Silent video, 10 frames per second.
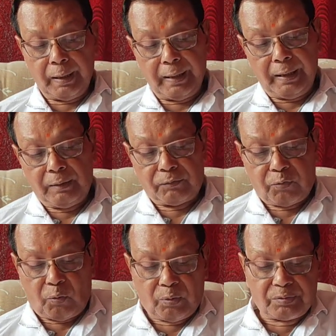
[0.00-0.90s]
In
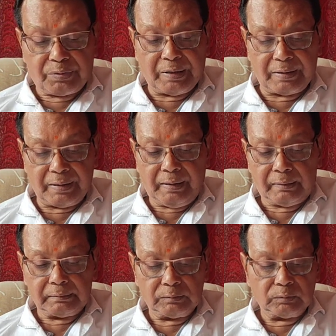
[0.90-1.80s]
fourth
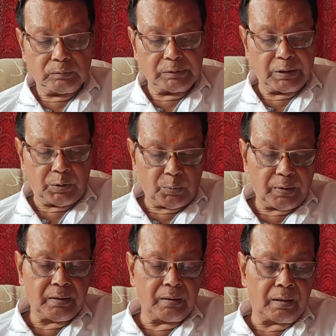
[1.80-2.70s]
degree
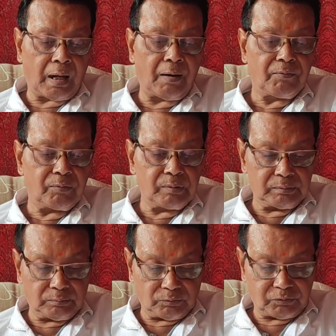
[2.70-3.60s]
injury, the nerve
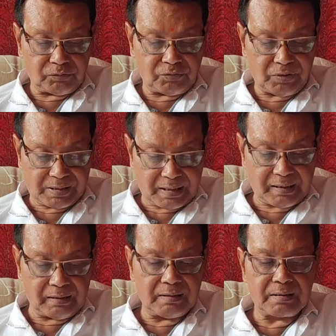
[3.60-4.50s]

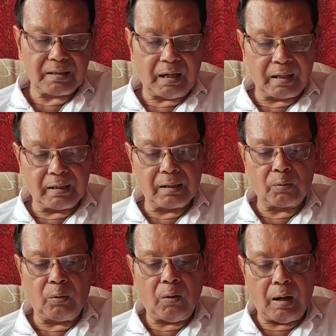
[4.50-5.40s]
fascicles
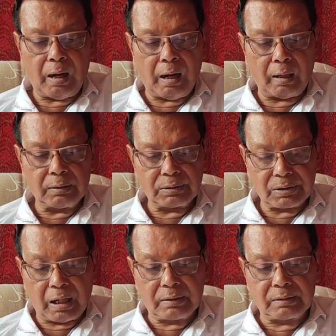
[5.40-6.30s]
undergo
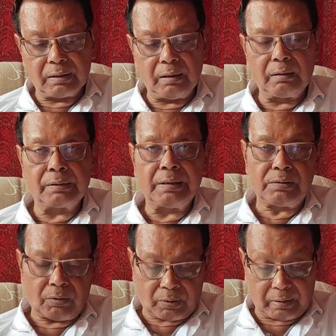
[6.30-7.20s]
structural
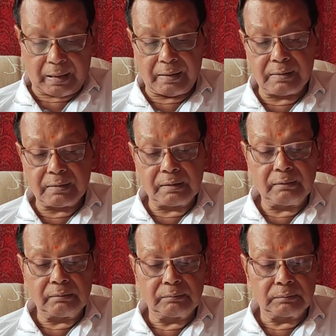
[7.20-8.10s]

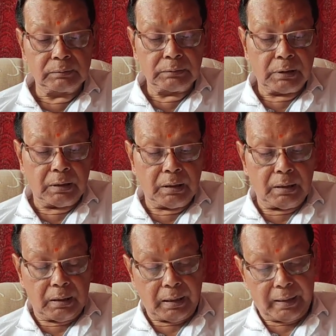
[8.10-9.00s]
disorganization.
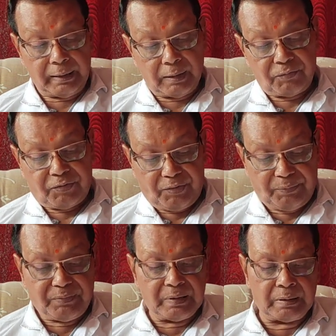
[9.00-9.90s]
In the
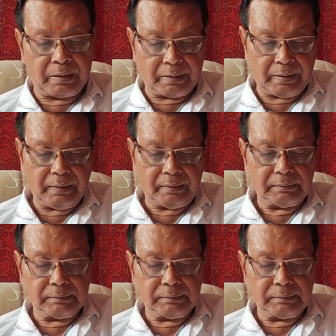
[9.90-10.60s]
fifth degree